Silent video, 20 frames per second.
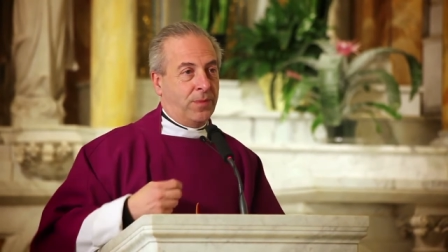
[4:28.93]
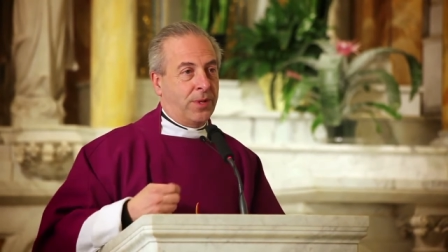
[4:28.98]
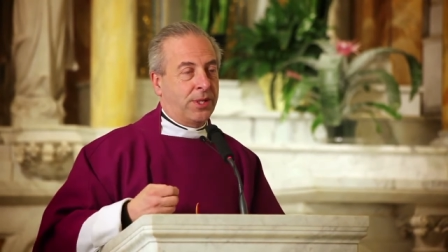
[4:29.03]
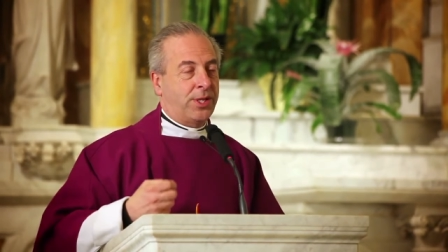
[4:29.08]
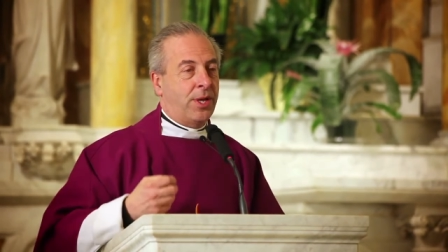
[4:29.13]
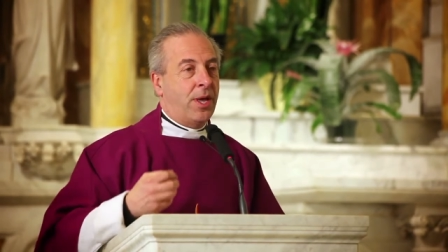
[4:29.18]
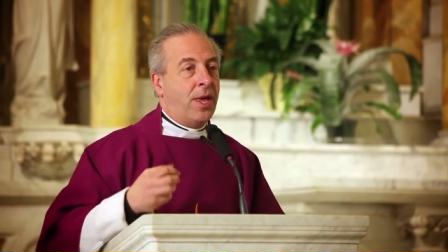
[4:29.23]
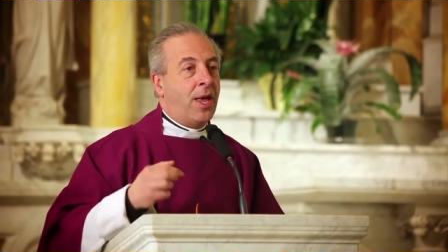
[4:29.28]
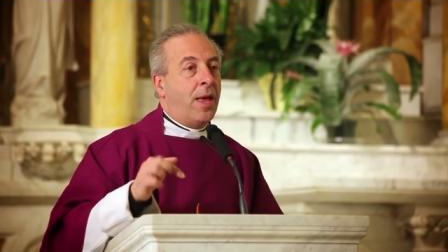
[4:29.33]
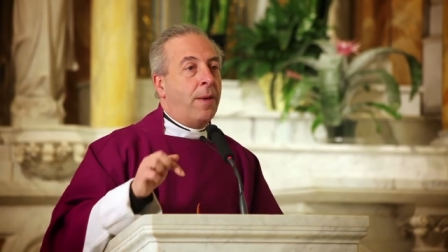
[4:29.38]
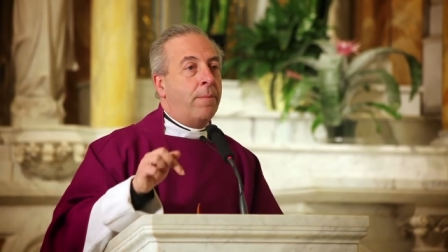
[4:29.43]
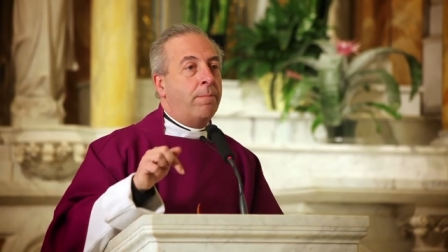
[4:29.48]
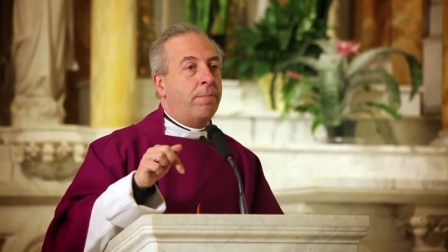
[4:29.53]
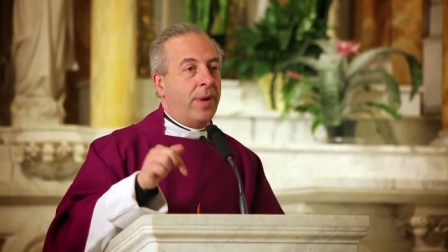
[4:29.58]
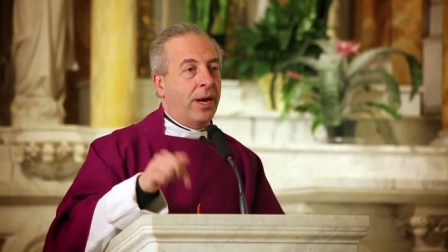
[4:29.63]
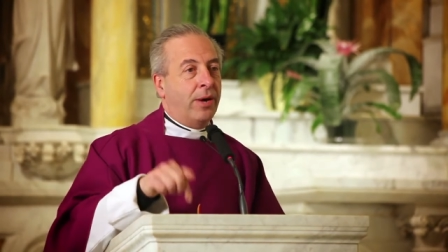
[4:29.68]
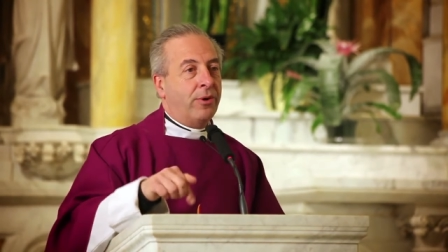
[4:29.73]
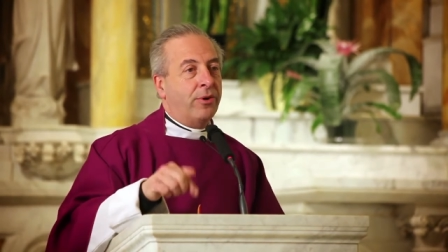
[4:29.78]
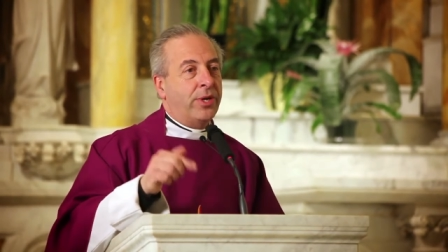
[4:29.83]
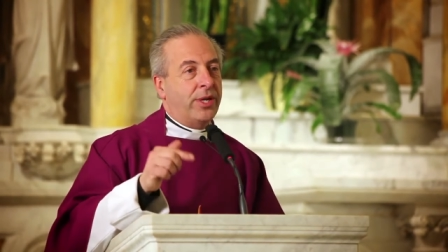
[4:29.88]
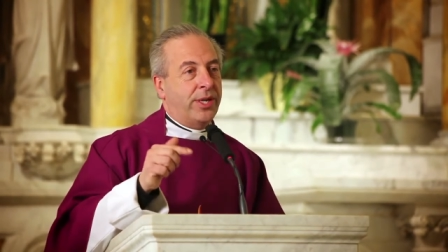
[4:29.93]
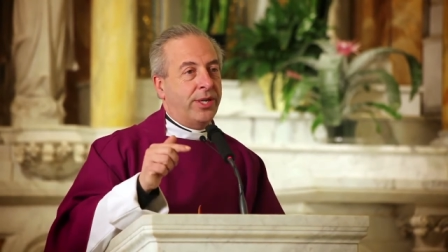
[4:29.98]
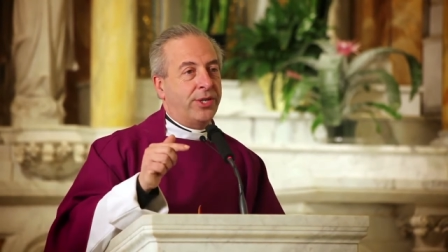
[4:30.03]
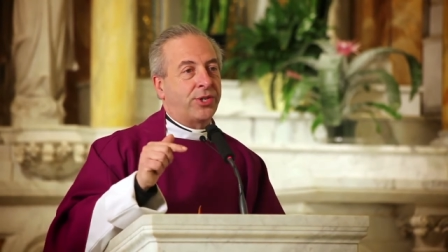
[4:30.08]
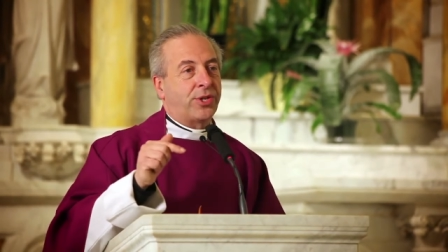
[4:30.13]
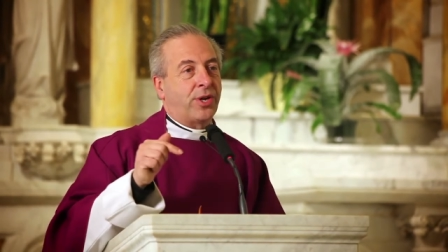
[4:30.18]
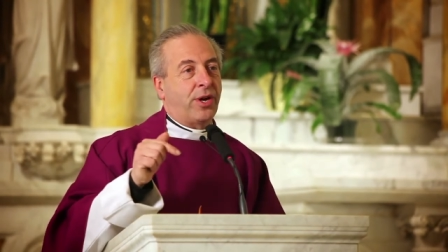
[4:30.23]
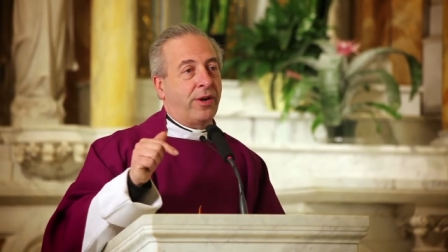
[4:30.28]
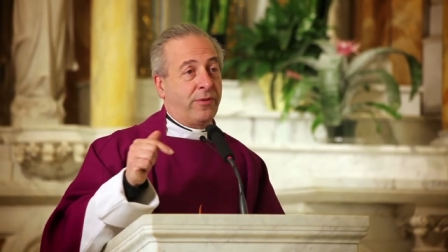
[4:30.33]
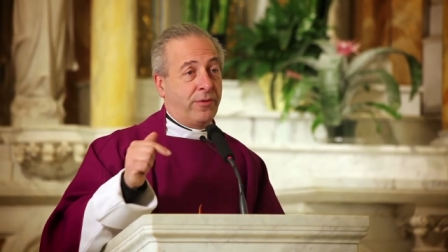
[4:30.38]
See, Mary
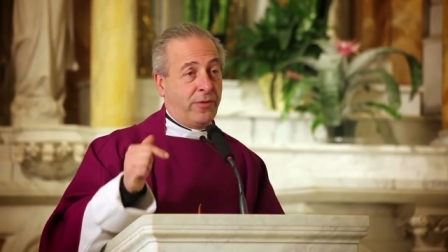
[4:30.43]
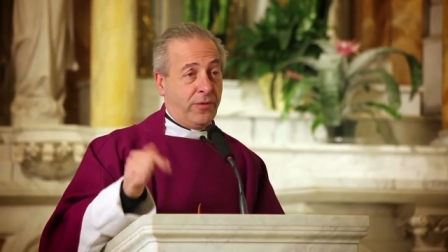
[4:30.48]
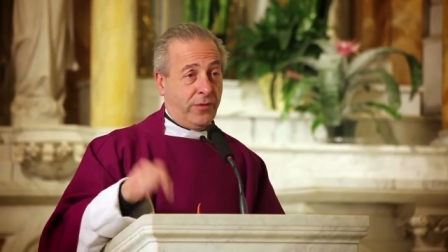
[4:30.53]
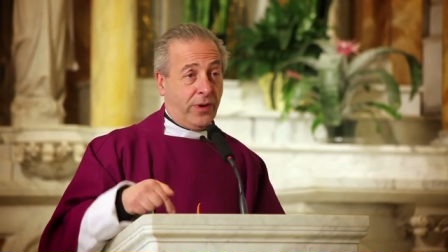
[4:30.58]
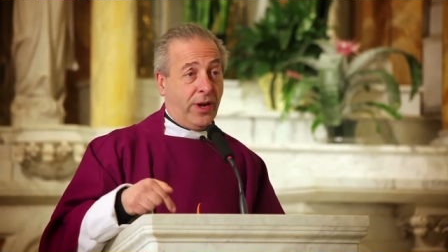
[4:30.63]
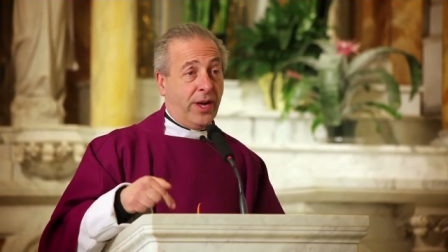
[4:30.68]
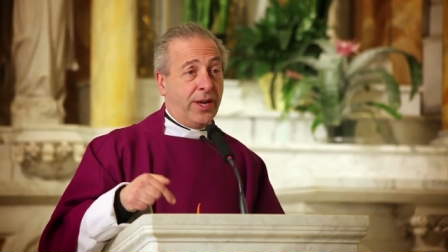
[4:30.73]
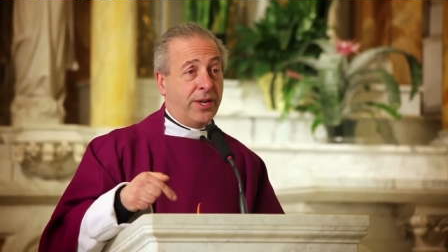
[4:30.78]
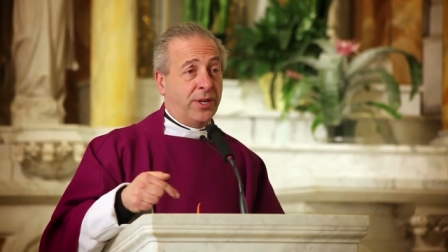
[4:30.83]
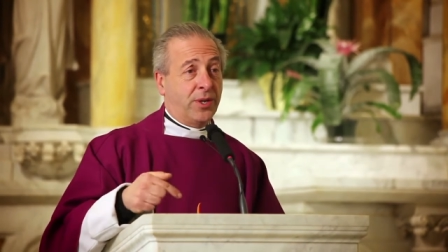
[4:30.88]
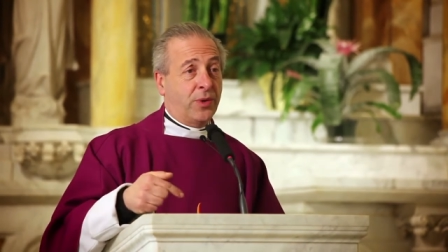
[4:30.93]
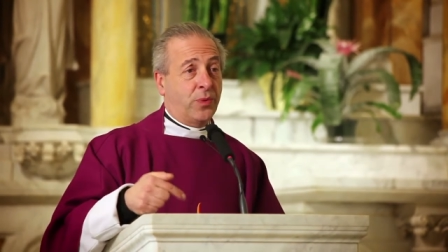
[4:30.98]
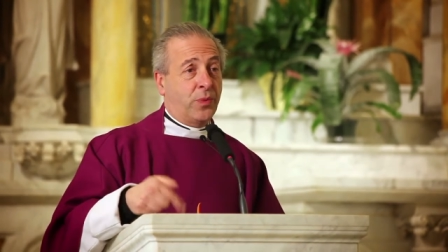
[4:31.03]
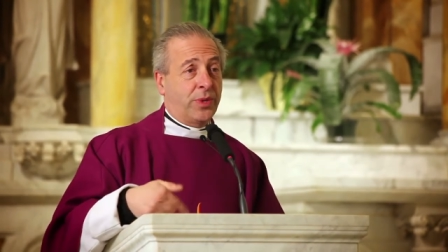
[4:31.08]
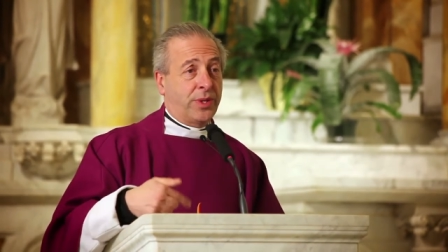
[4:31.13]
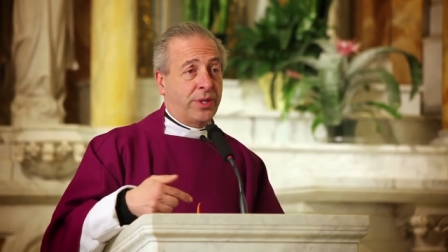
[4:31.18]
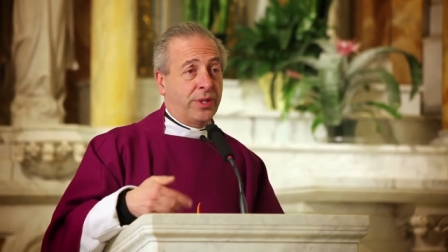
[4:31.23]
is on fire with